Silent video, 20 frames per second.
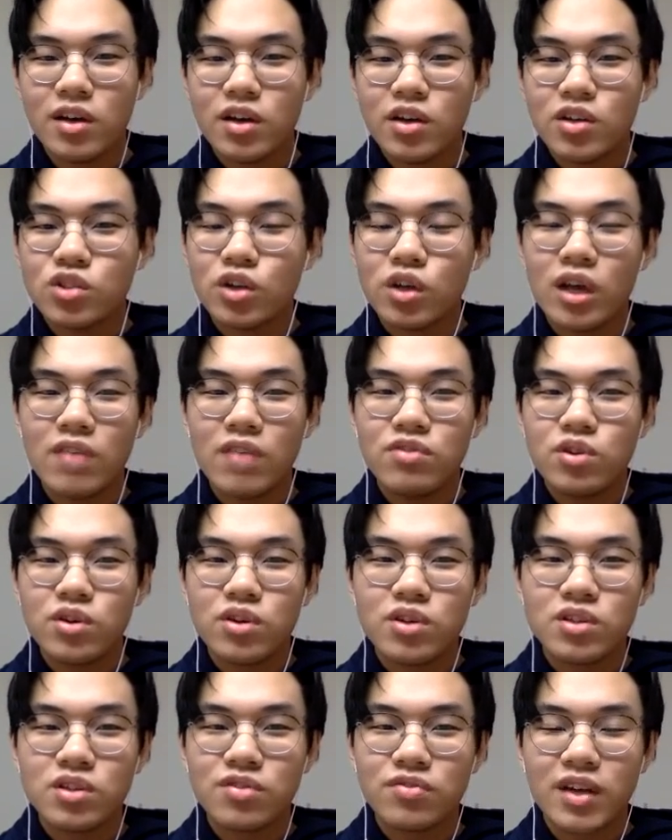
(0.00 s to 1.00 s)
So if you can
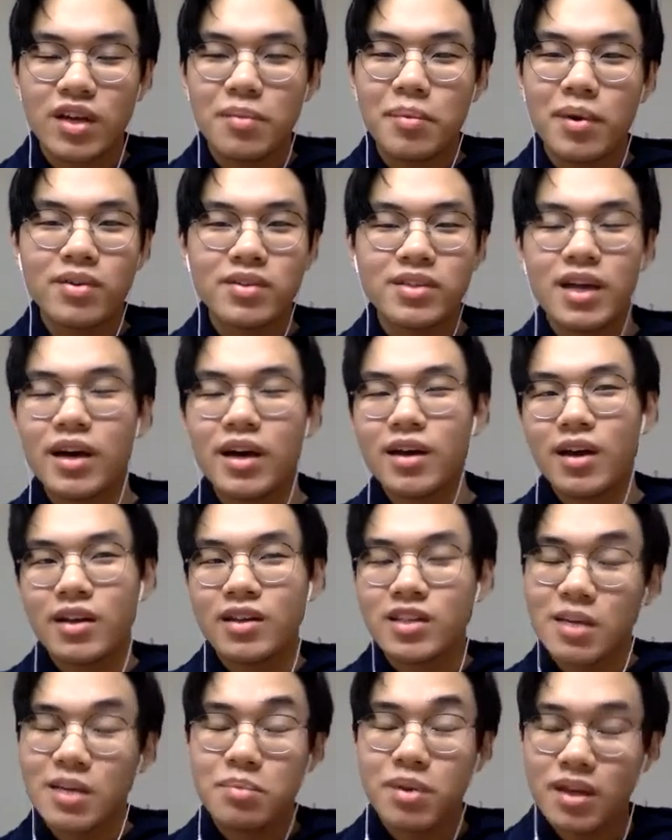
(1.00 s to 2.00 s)
just think about that and
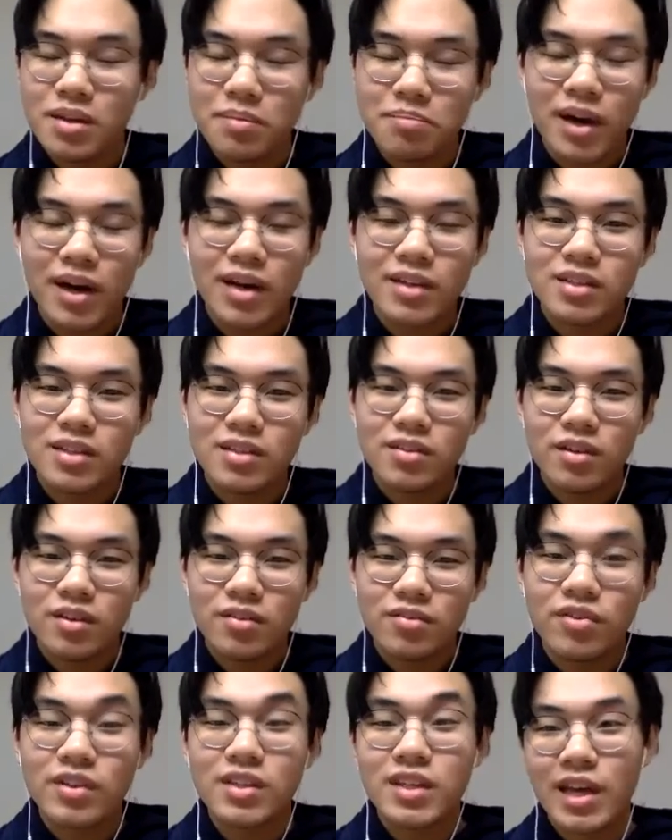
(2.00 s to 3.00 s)
keep it in mind
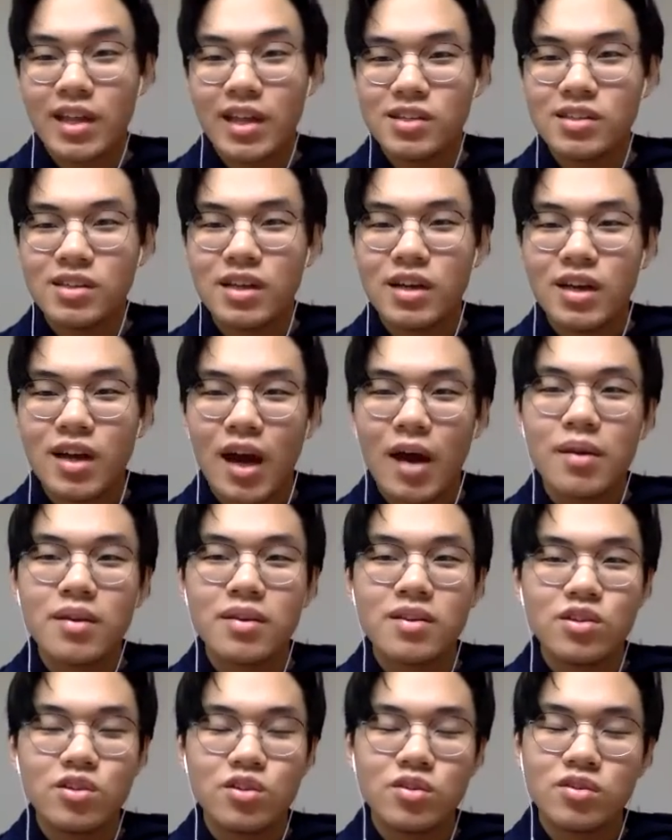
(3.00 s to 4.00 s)
for the end,
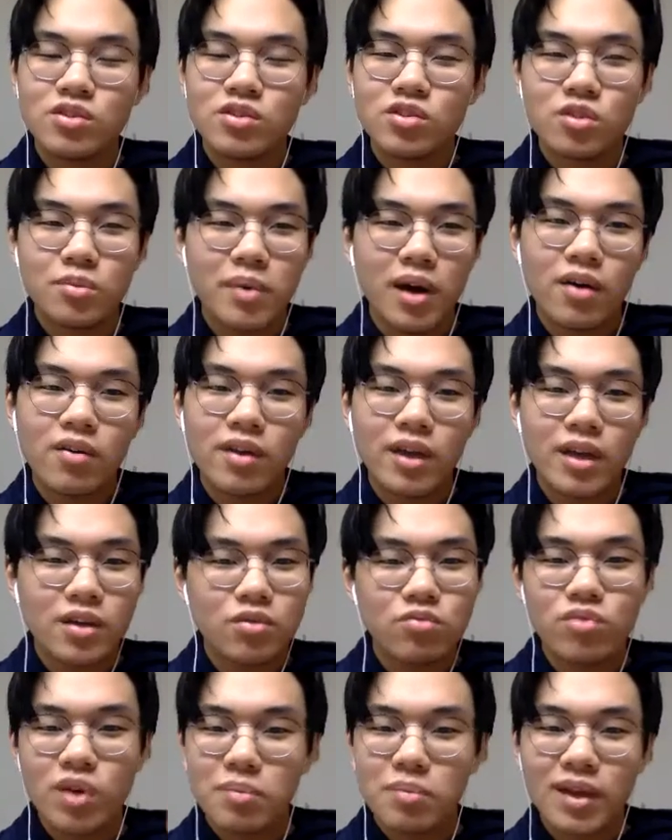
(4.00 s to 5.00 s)
and you can somehow like
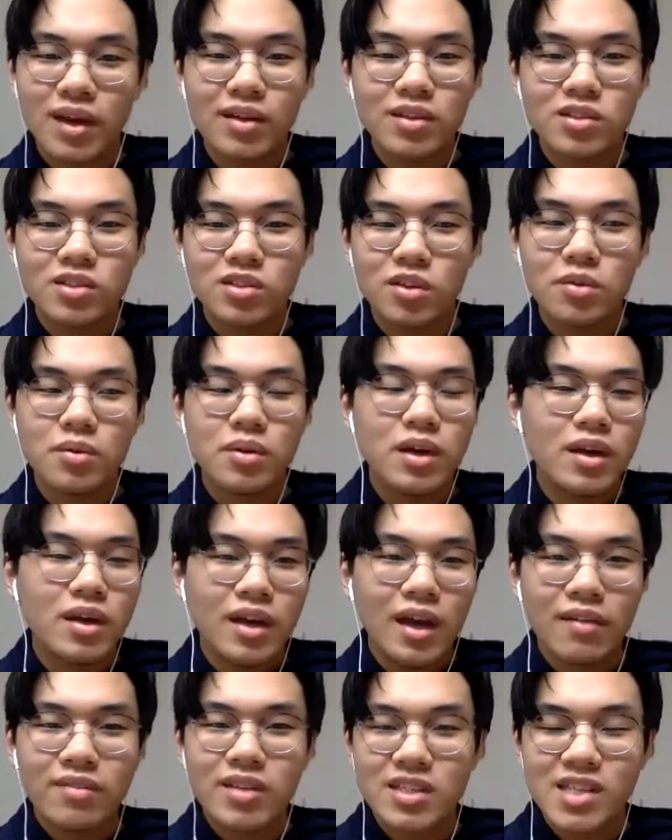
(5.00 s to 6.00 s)
rip that. So
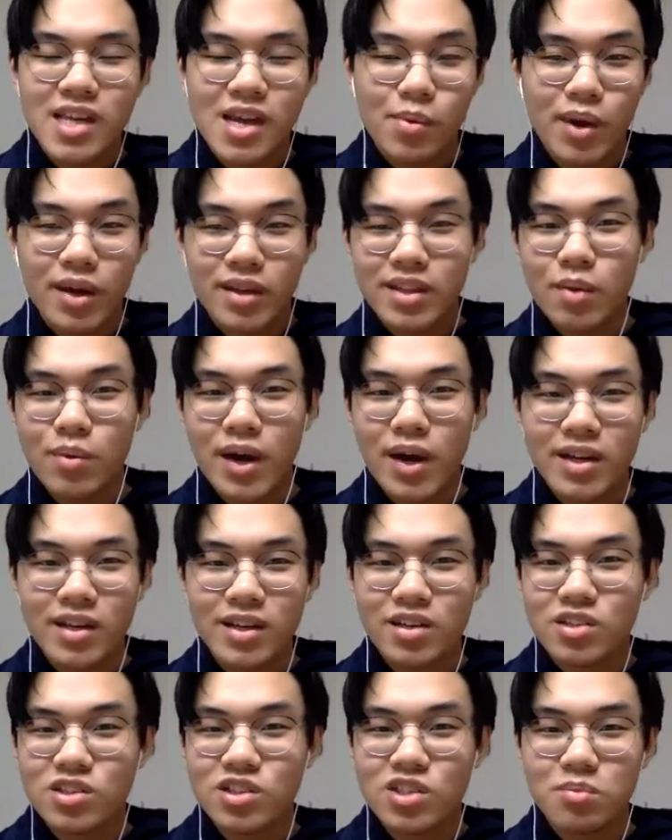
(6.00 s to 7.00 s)
if they say they work in the
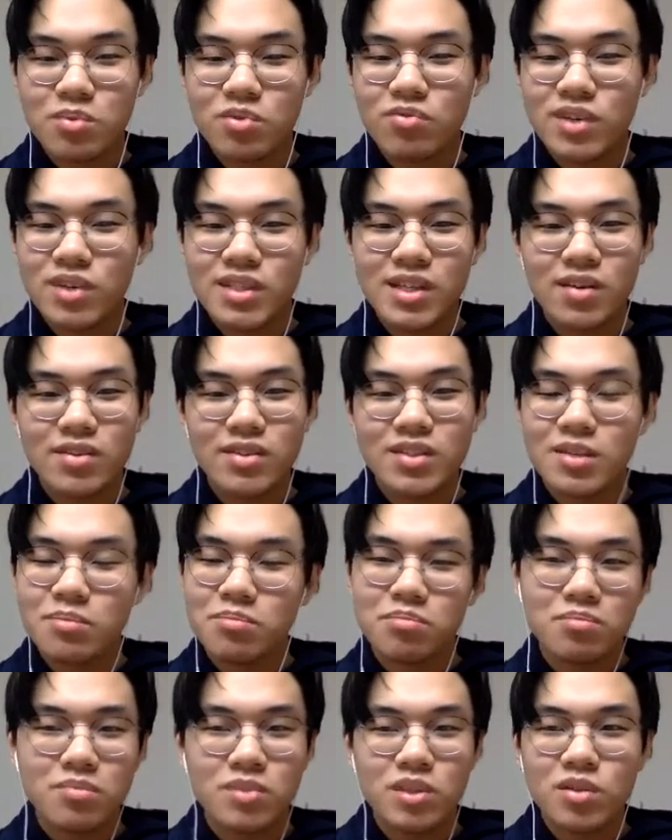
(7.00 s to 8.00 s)
consumer retail
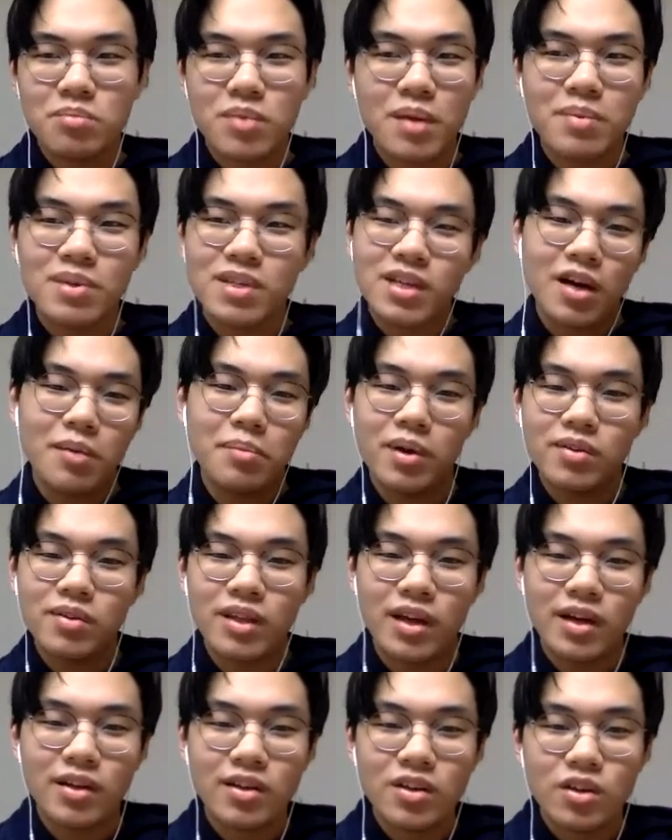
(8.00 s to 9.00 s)
team, maybe chat about
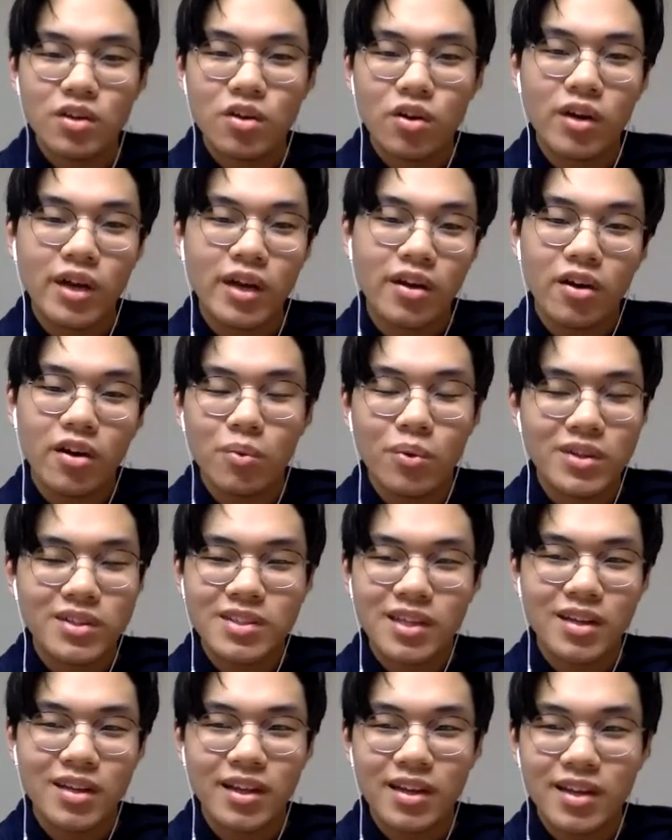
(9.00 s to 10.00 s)
that, or like, oh, what's
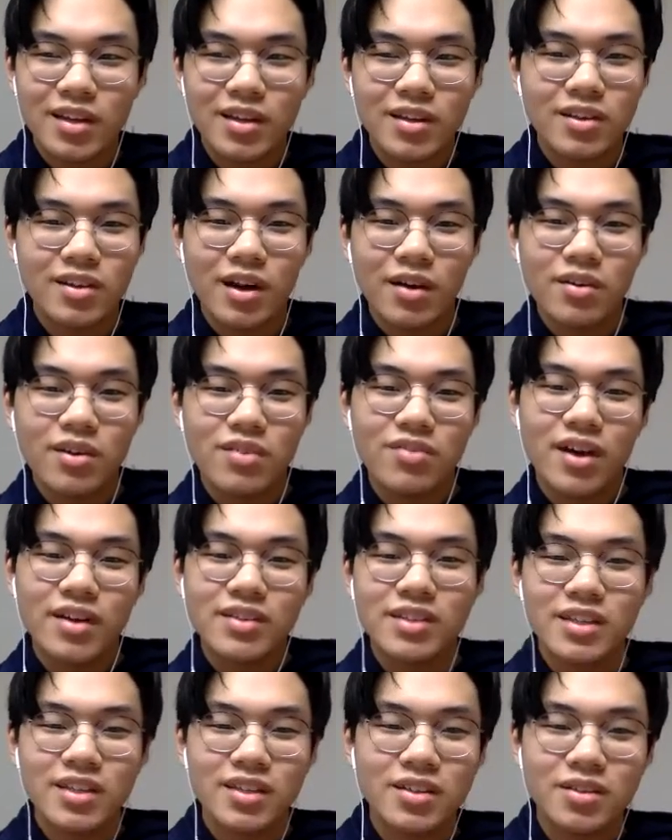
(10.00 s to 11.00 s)
that like? How are you
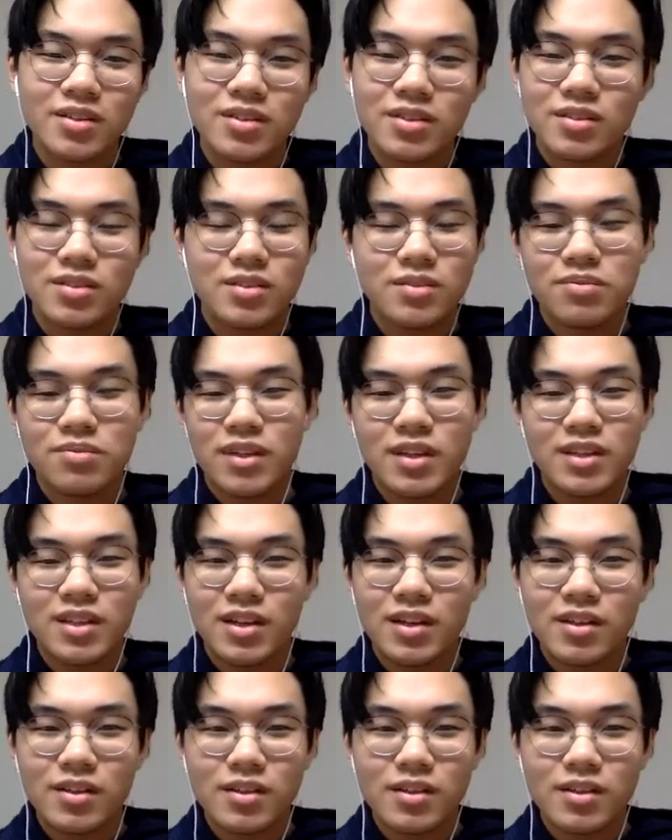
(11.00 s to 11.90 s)
finding it? Something like that.